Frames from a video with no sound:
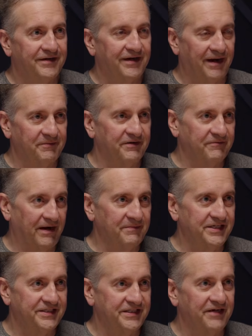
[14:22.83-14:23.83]
I'm
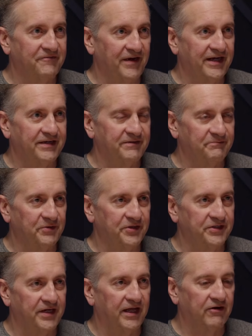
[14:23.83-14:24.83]
gonna see if I can put
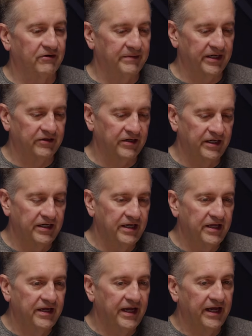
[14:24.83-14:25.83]
a dollar amount on it.
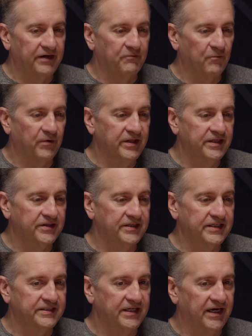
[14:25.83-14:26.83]
And one of the
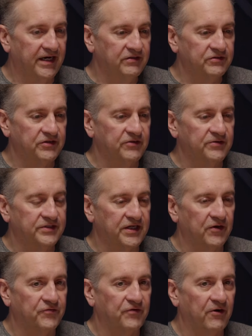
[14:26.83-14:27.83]
things that I'll do is
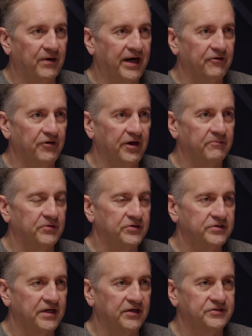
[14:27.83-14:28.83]
I'll throw out
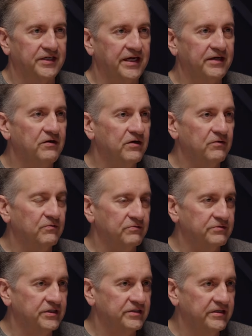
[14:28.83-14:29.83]
numbers. I'll say, well,
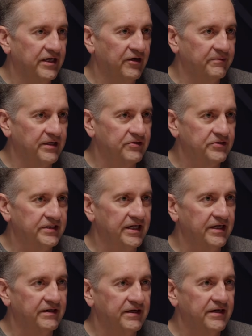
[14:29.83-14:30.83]
just help me
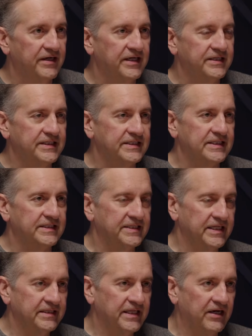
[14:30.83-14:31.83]
understand. Is this a
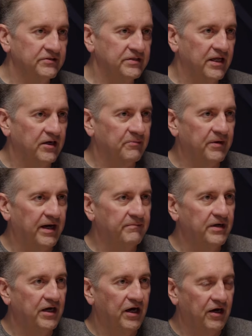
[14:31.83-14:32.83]
$10,000
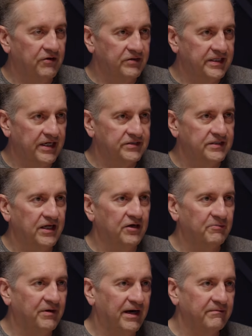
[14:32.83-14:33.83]
problem,
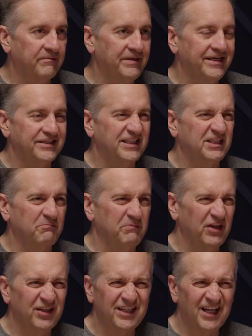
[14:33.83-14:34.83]
$100,000 problem? Is this $1
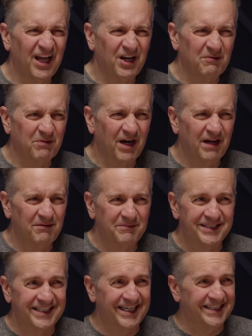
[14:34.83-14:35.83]
million
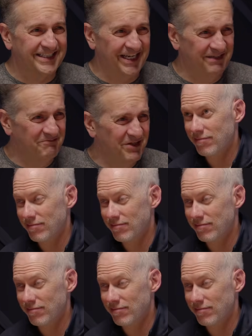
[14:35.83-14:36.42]
problem? Is it a $10 million